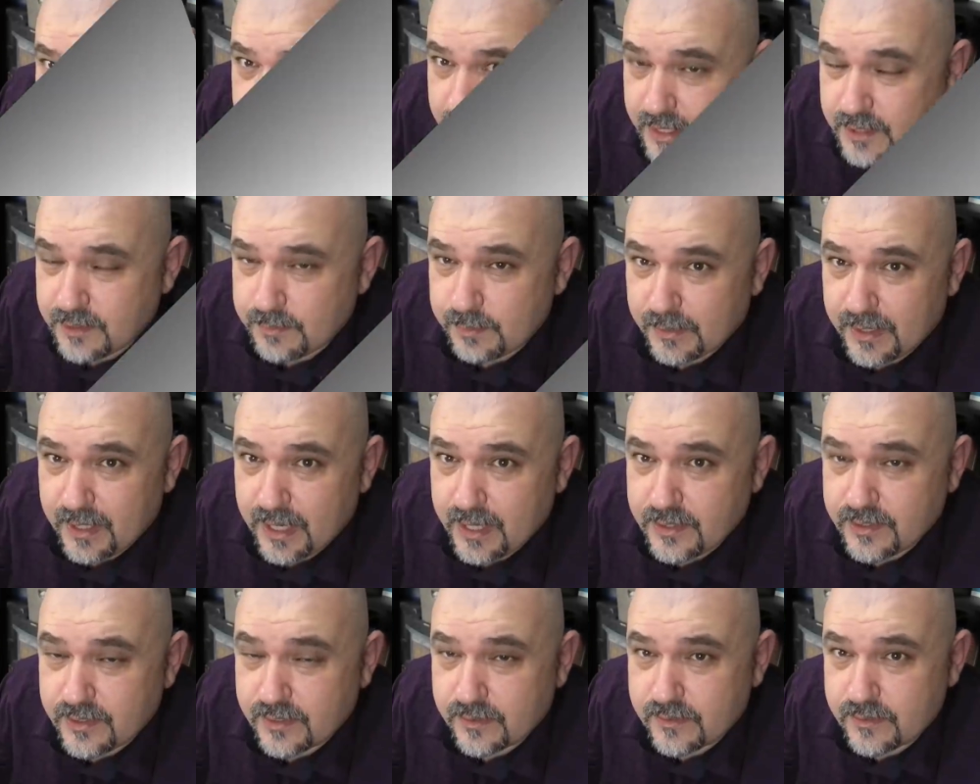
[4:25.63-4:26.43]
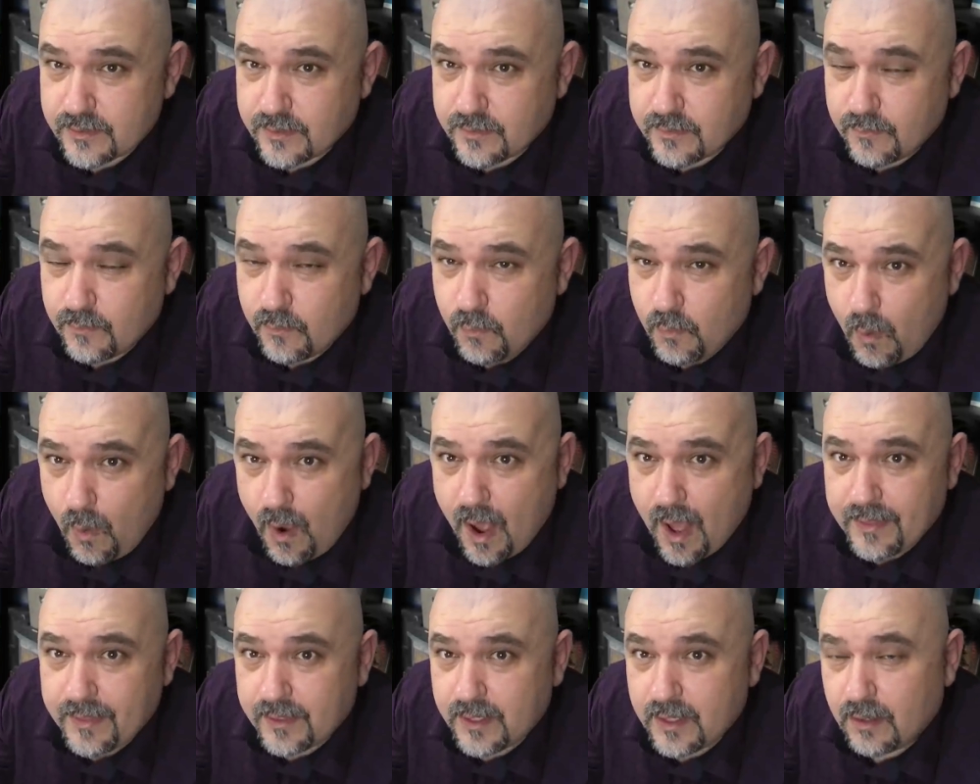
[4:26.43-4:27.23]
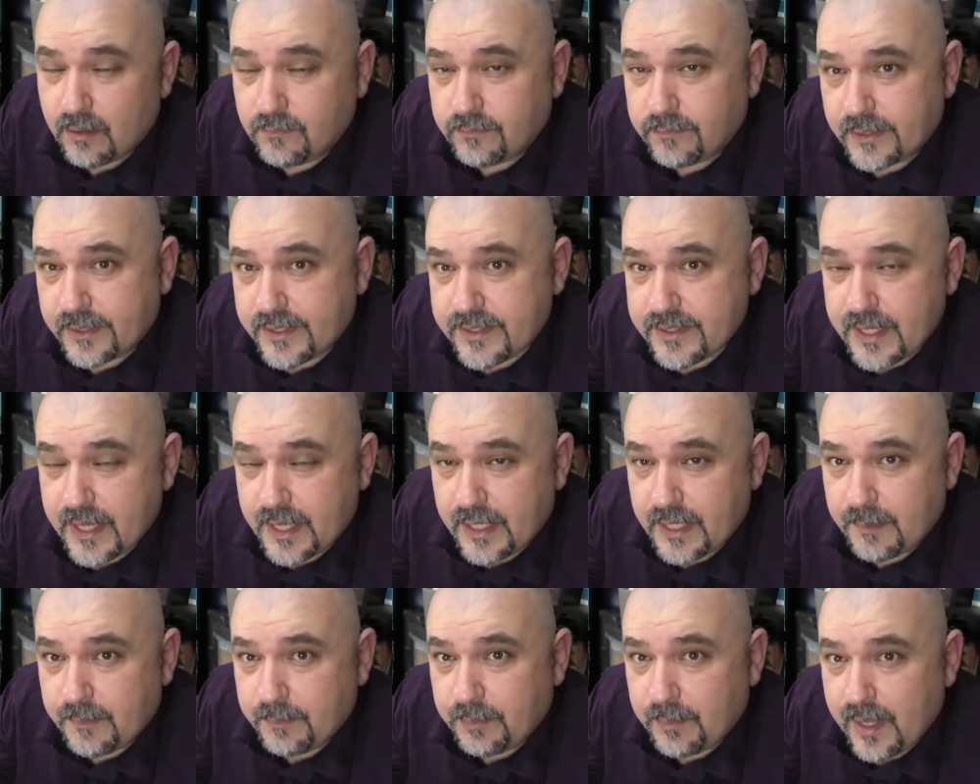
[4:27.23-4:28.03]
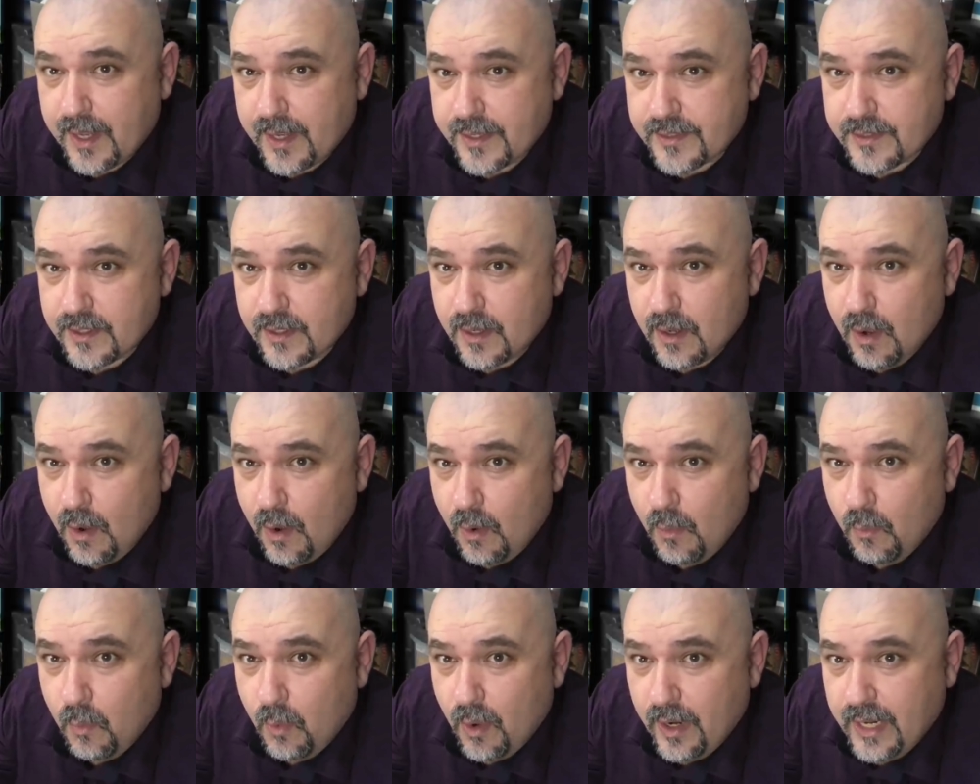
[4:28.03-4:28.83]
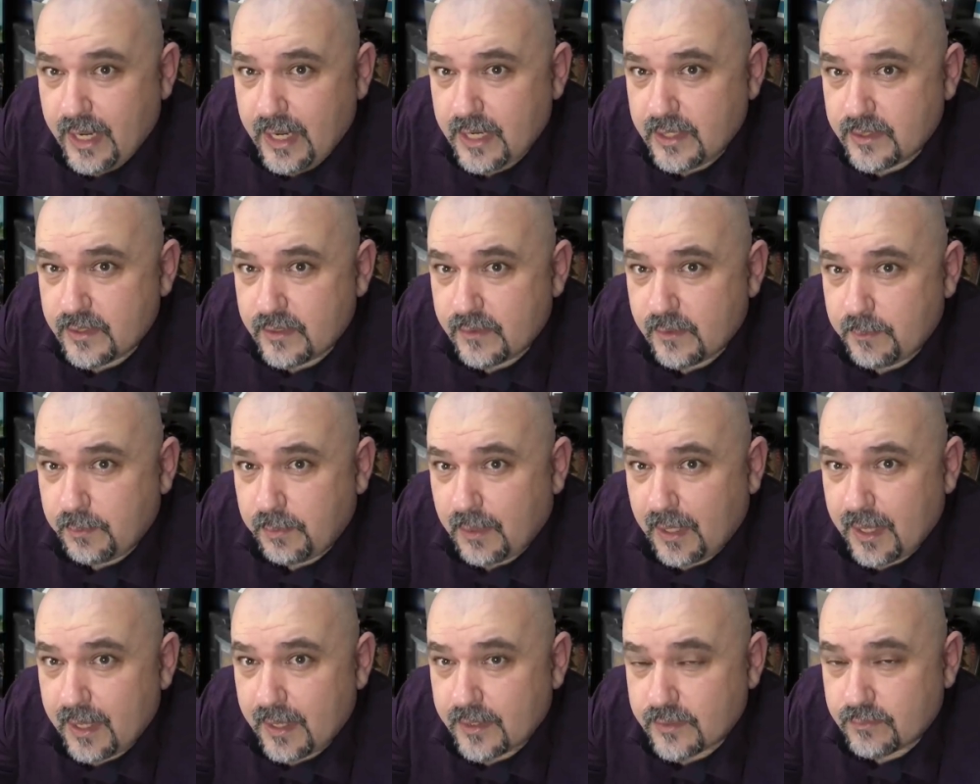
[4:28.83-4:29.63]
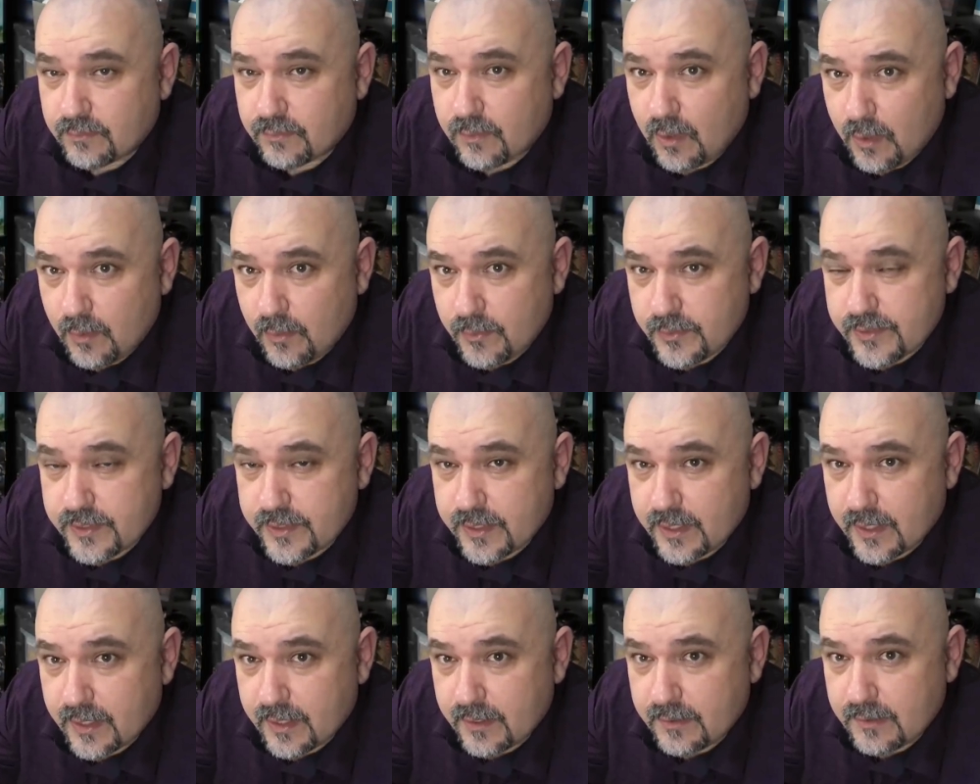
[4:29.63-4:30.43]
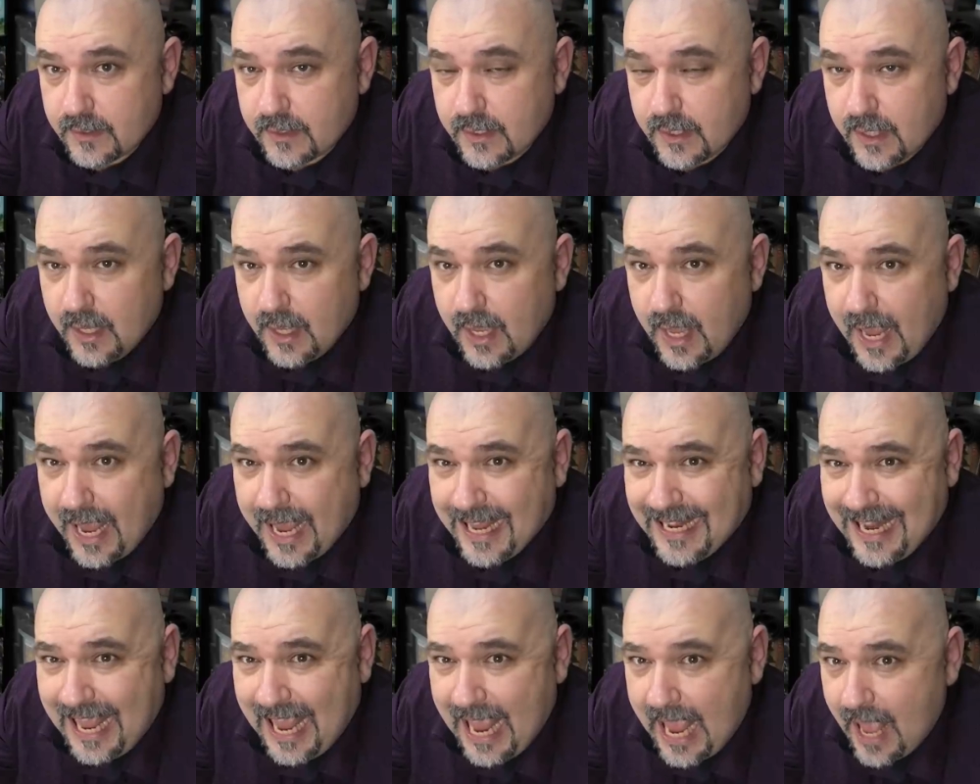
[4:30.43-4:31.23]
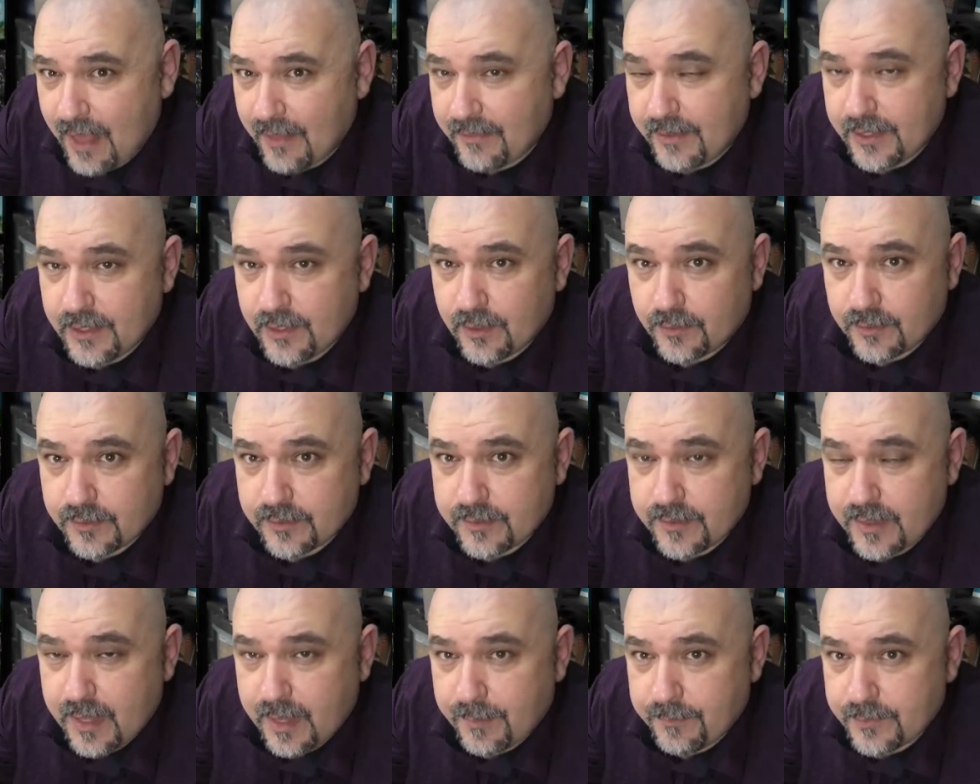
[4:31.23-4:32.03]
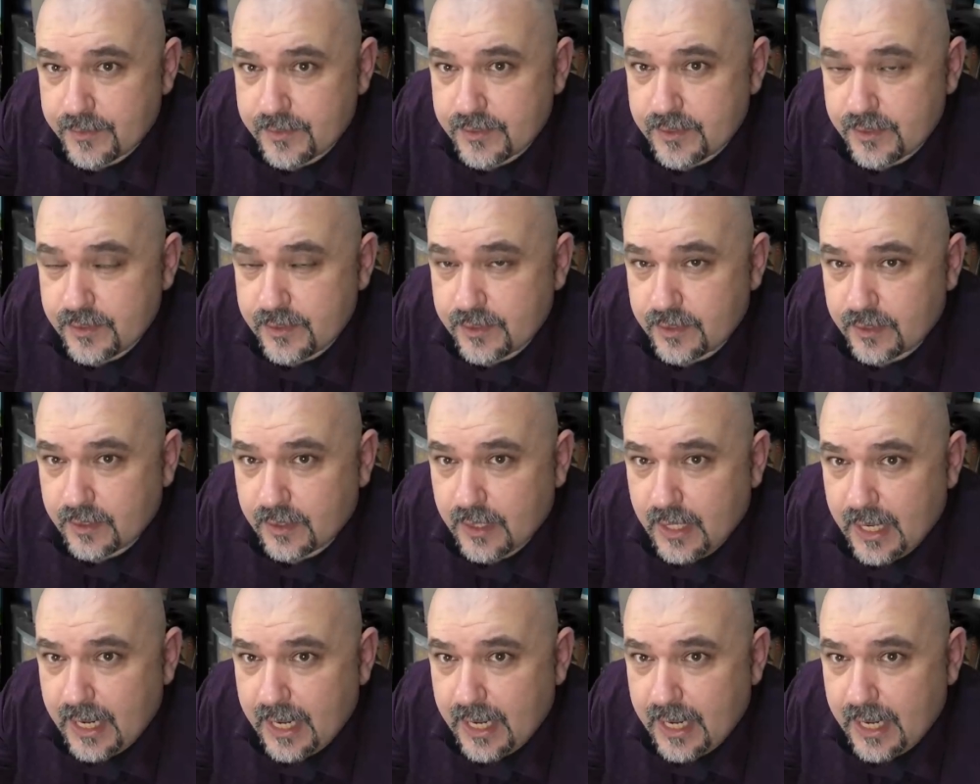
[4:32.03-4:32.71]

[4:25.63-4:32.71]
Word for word: explanations of why the conflict's taking place, what each of the players' roles are, and how they got into that position.